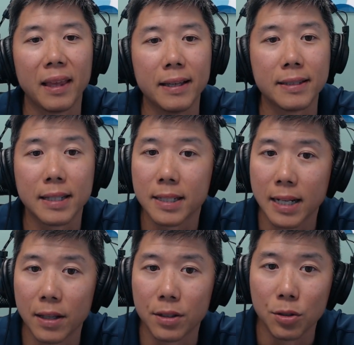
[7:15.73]
Is this
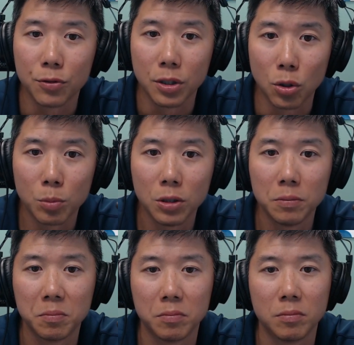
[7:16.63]
now the new
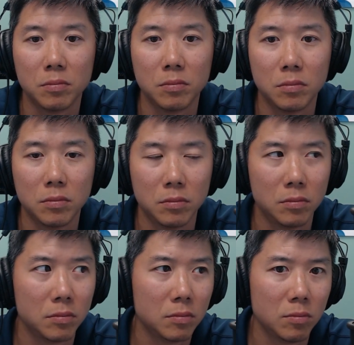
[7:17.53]
normal? Mm,
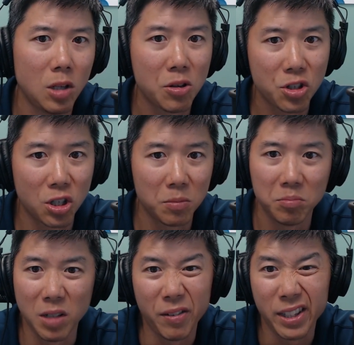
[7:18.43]
long
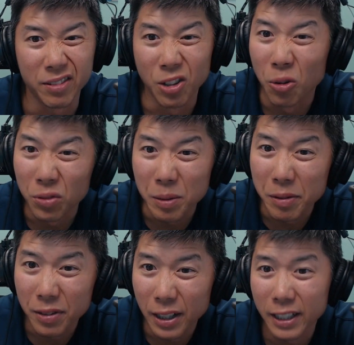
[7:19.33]
term, everything will hopefully be
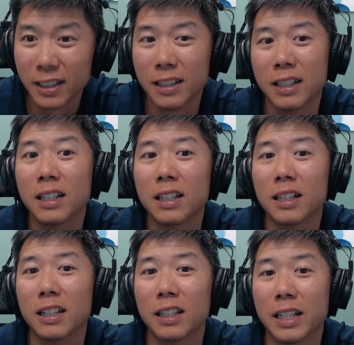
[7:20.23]
fine
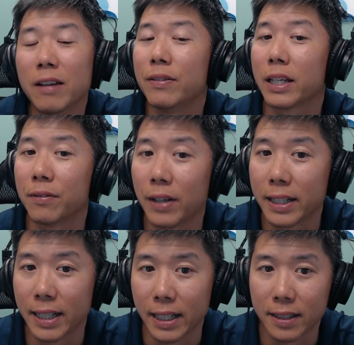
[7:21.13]
uh, if they can
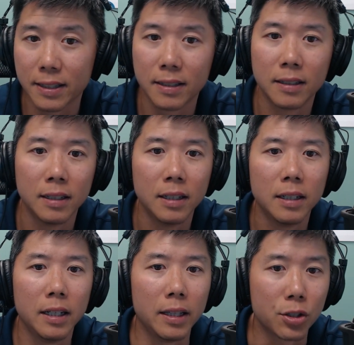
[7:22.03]
find tenants.
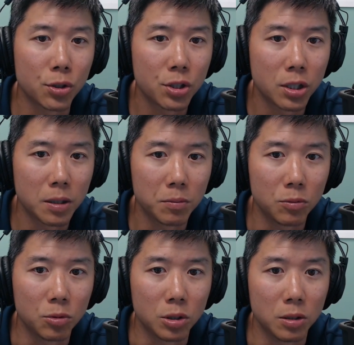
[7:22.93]
In the short term,
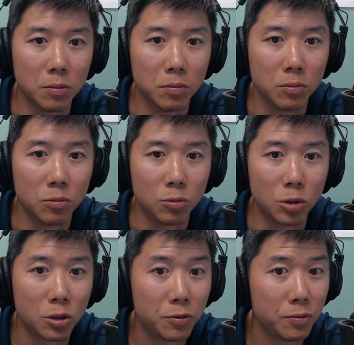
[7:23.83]
um,
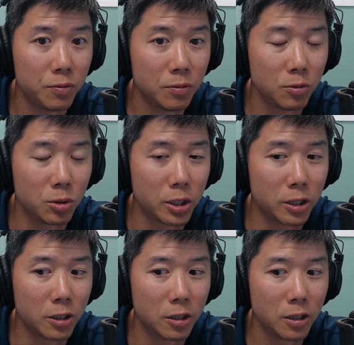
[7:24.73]
we're
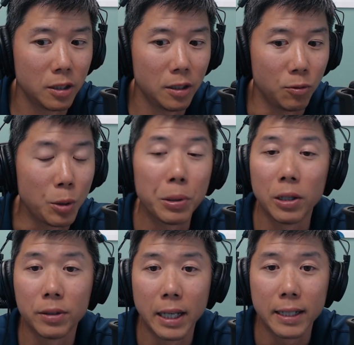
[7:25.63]
we're uh, we put
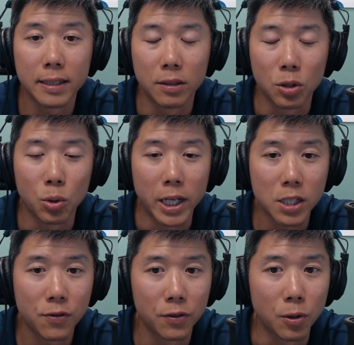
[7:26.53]
out that uh,
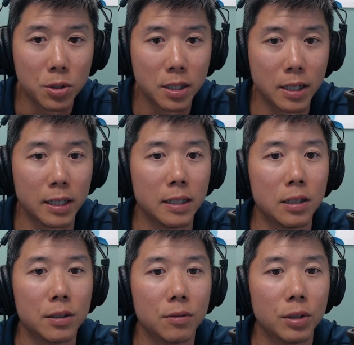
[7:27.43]
request for folks to send in
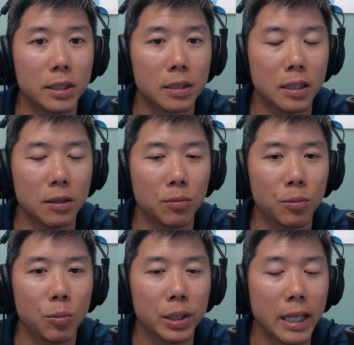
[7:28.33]
their what uh,
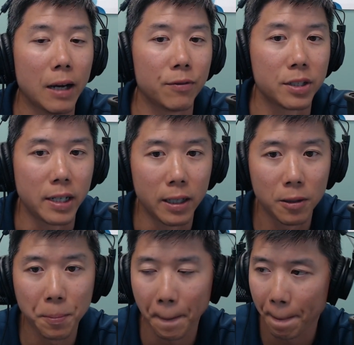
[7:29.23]
what they have for
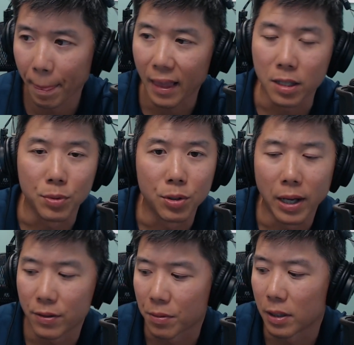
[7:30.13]
sale because we do
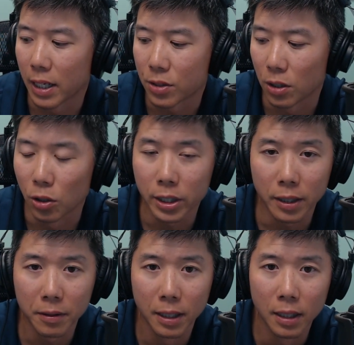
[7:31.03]
have some clients that are
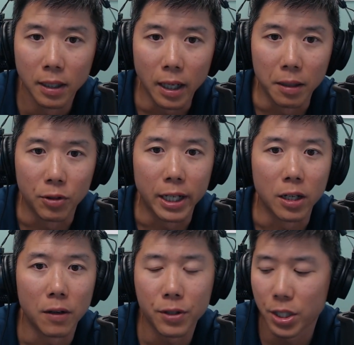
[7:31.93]
looking and writing
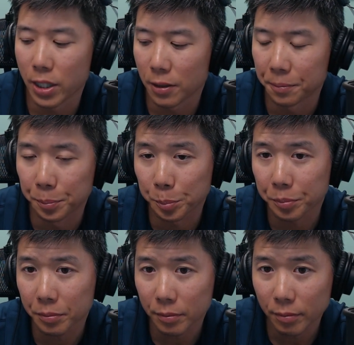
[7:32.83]
offers still
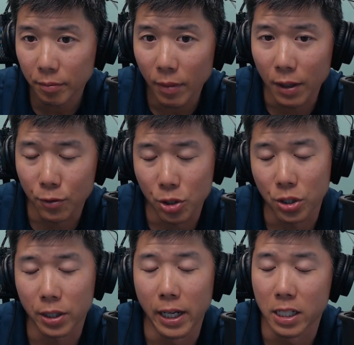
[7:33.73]
of course,
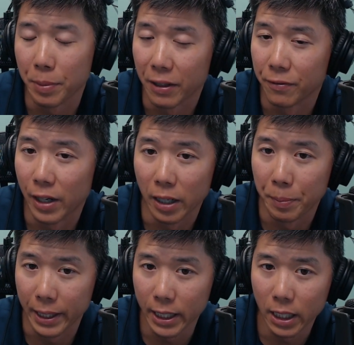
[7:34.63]
our clients are being very
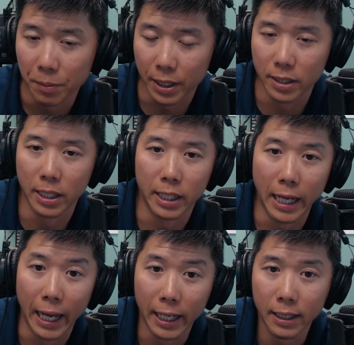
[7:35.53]
picky because they
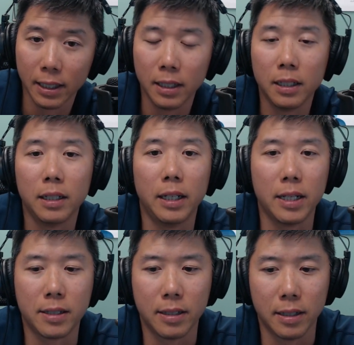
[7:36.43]
can,
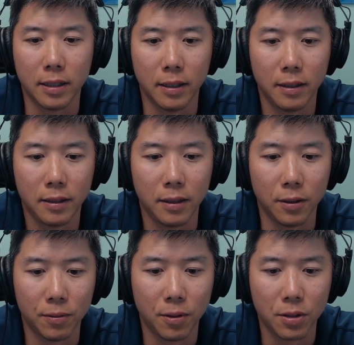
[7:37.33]
as uh, you
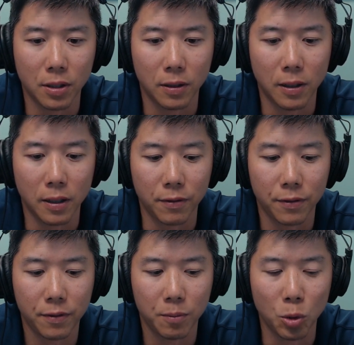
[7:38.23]
know, there's a lot of
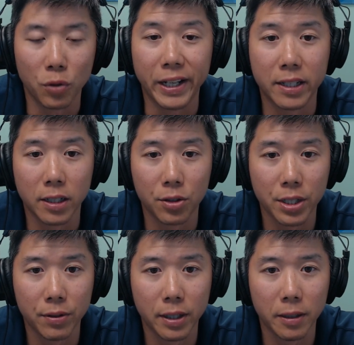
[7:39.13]
motivated sellers
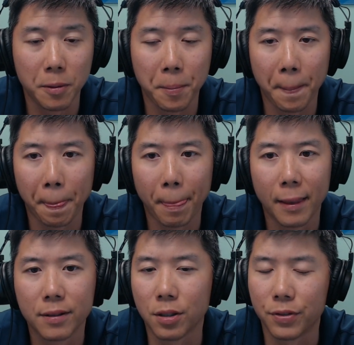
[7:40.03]
out there.
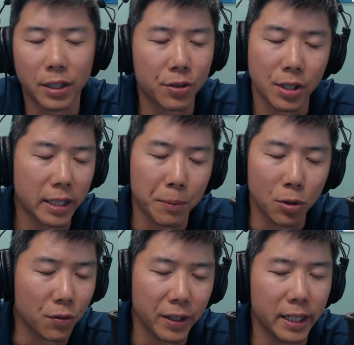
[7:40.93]
So if sellers aren't that
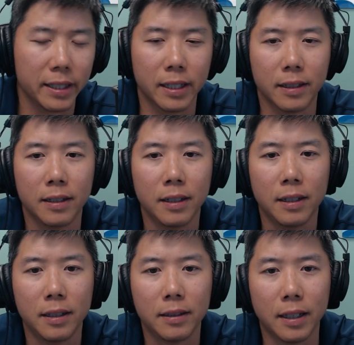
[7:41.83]
motivated, then
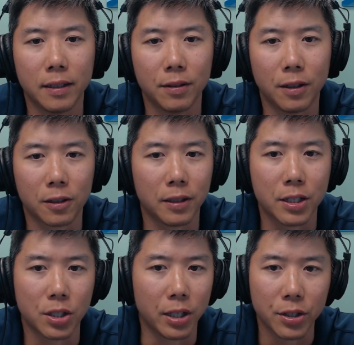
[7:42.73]
then our
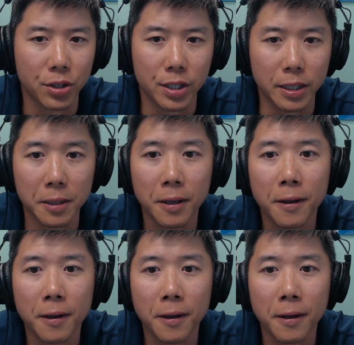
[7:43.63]
clients aren't interested.